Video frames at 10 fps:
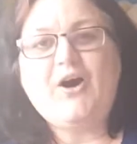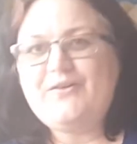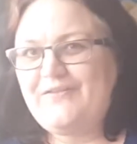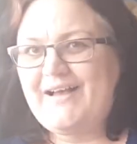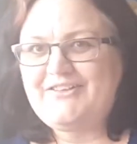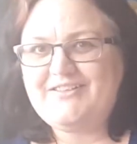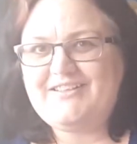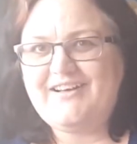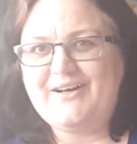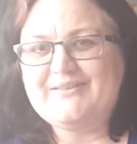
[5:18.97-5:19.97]

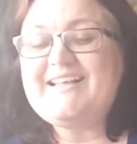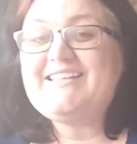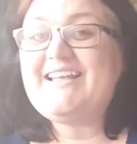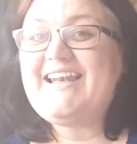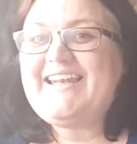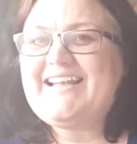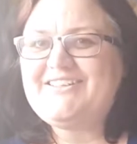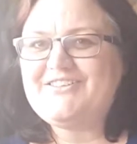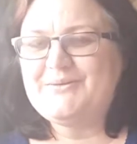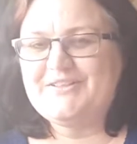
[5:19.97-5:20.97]
old-fashioned style. They send
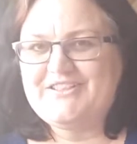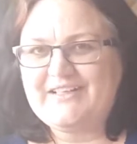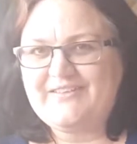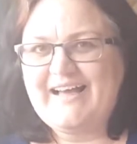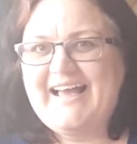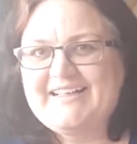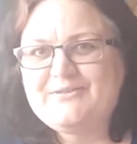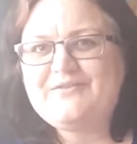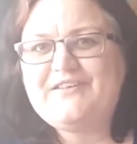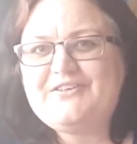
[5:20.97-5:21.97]
letters to each other,
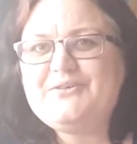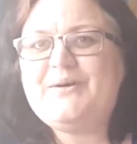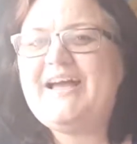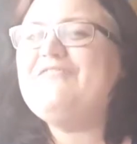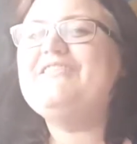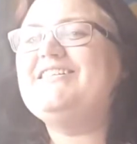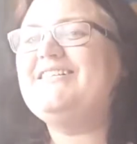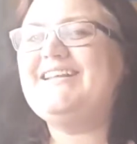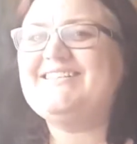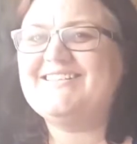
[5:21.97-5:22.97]
actual physical
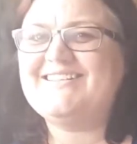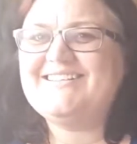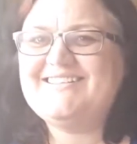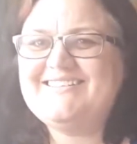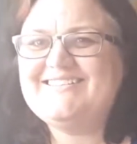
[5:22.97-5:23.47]
handwritten letters.